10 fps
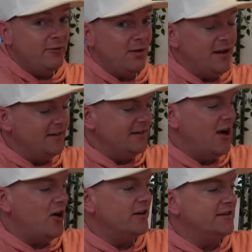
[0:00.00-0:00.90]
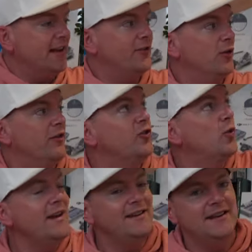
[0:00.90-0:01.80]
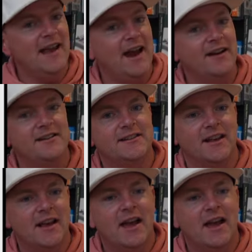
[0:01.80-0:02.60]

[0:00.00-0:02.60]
miles an hour, that's over 20 yards.